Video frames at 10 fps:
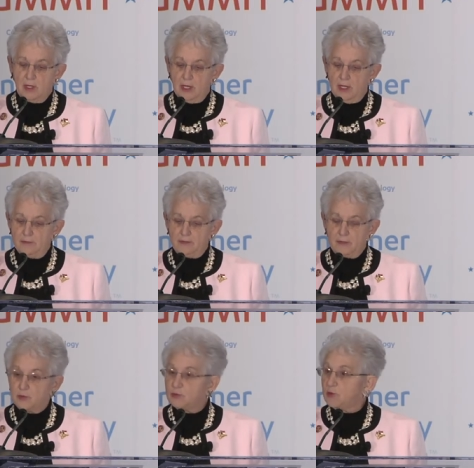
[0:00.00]
uh,
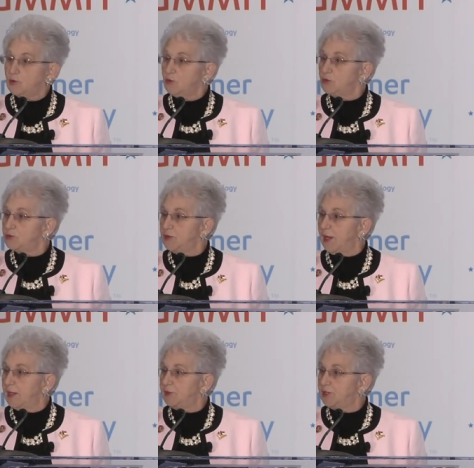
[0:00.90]
schools
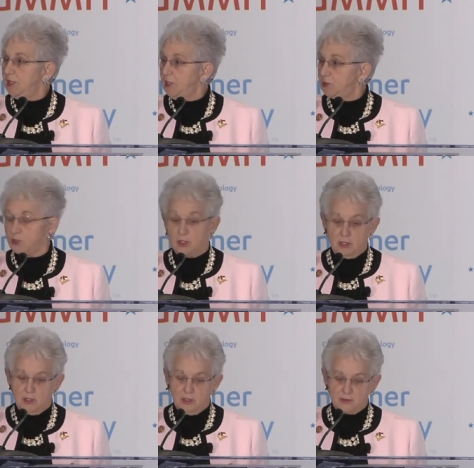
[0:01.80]
that teach
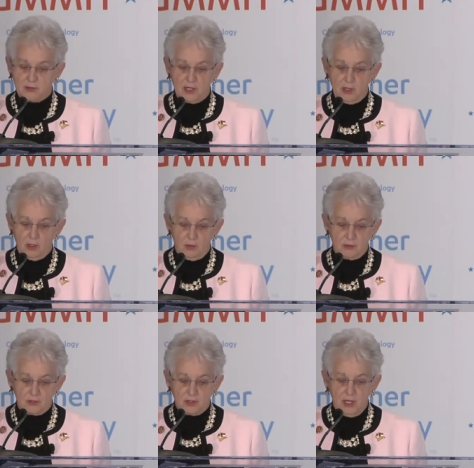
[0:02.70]

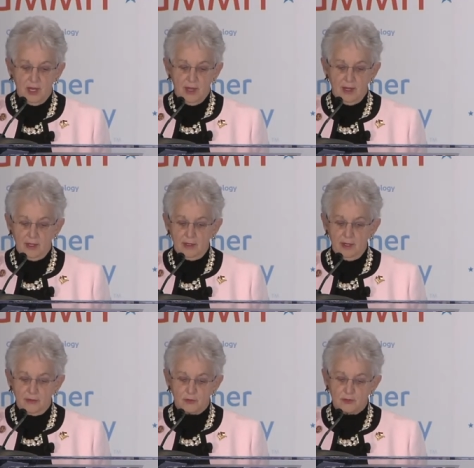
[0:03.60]
skills, and
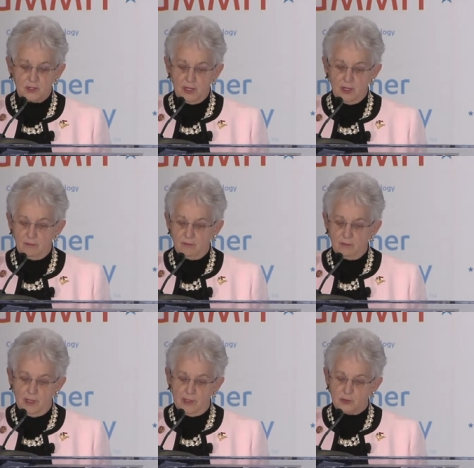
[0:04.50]
others to help
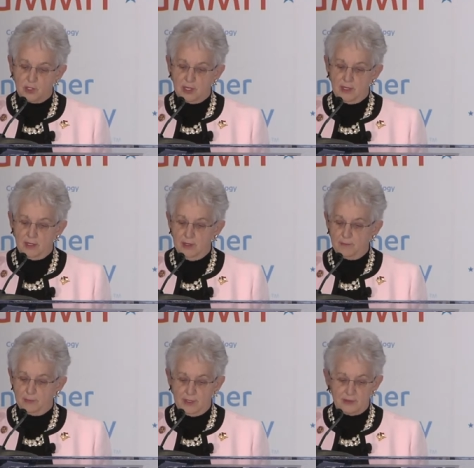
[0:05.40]
educate,
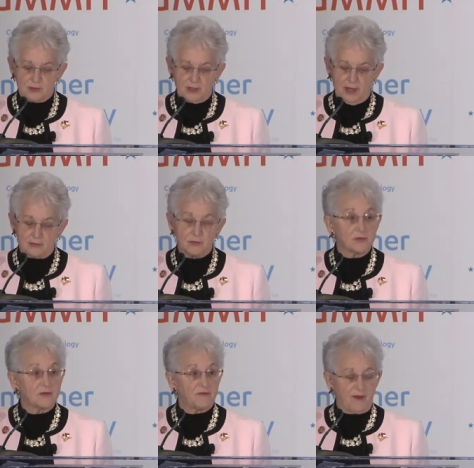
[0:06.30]
and place
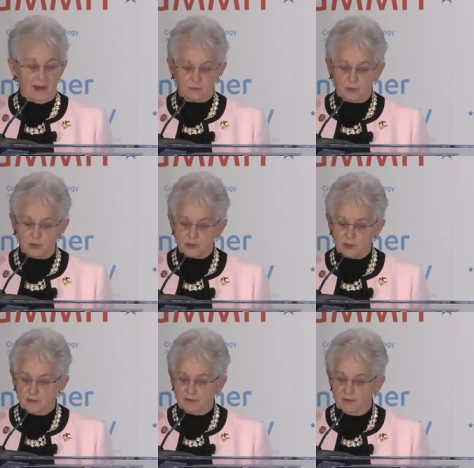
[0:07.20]
thousands of factory
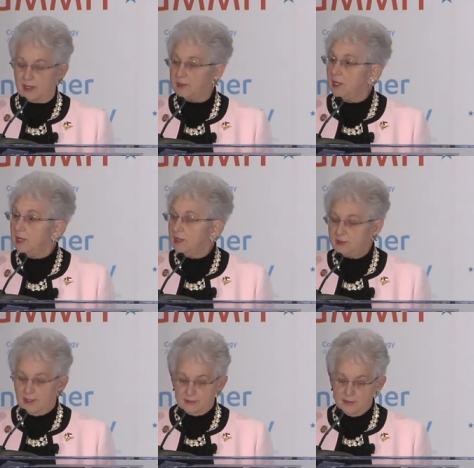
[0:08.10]
certified
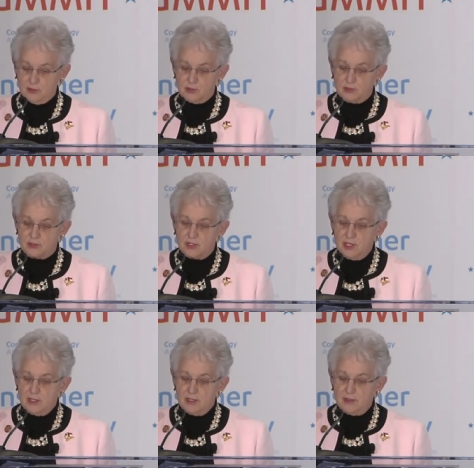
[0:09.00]
technicians
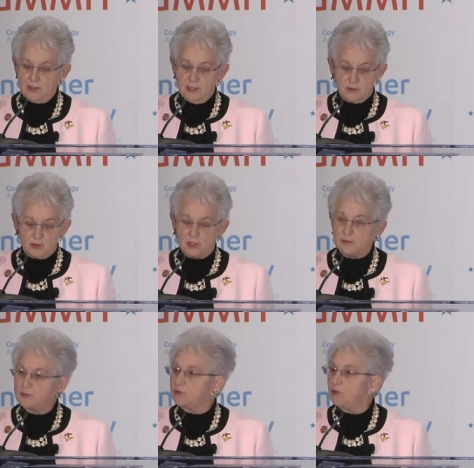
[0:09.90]
in
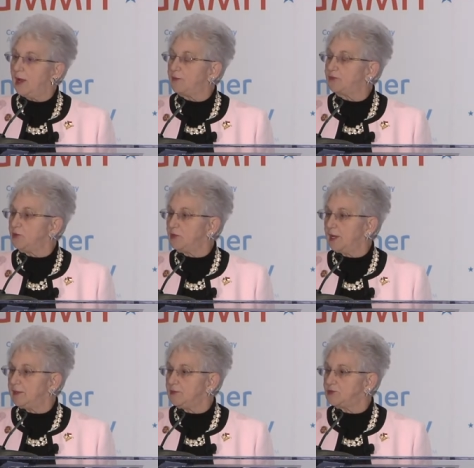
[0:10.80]
dealerships throughout the
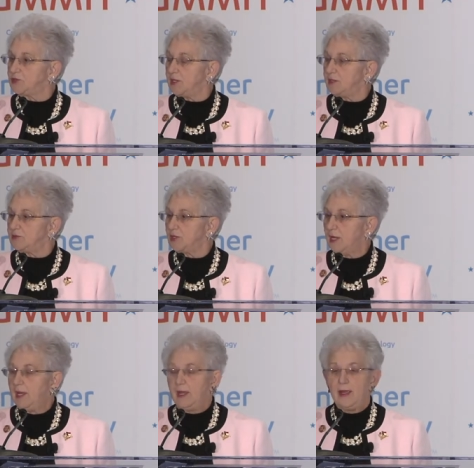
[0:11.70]
United States.
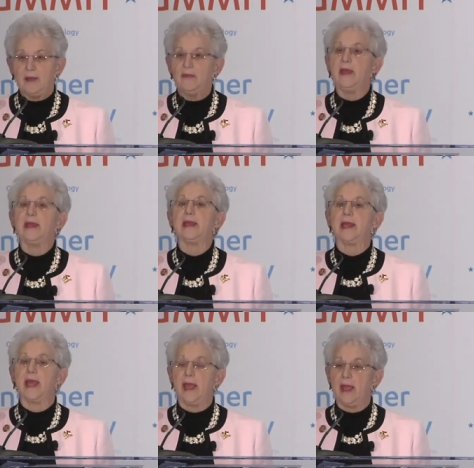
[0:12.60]
And they
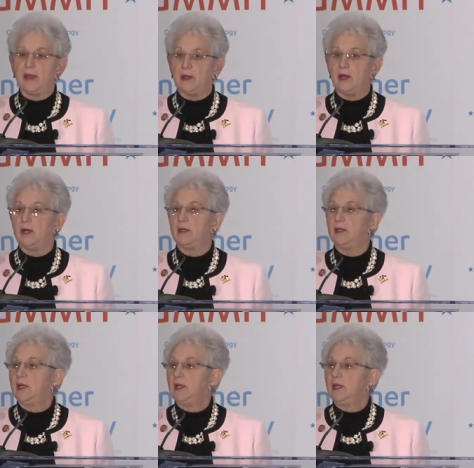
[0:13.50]
cannot